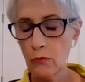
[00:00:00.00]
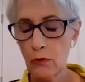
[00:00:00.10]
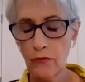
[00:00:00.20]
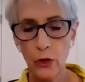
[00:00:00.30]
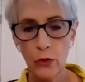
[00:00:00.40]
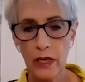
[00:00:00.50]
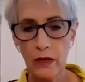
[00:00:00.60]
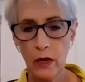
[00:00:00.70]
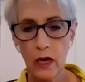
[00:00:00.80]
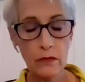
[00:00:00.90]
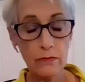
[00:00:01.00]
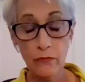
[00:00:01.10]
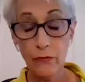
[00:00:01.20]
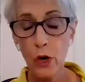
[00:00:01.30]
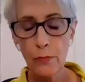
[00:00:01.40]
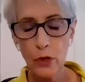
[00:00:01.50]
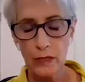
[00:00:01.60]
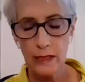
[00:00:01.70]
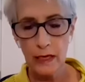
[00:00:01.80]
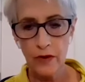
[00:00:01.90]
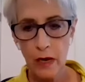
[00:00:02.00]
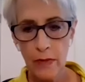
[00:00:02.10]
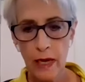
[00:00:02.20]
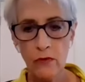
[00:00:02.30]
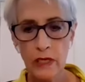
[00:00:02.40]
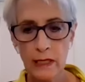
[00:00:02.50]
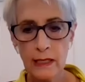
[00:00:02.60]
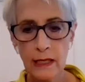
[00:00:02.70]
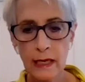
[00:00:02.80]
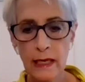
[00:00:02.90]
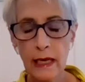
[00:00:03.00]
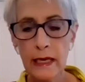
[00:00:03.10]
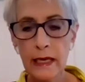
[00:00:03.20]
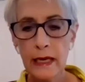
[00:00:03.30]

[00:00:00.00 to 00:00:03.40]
reviewing four books that have come out recently,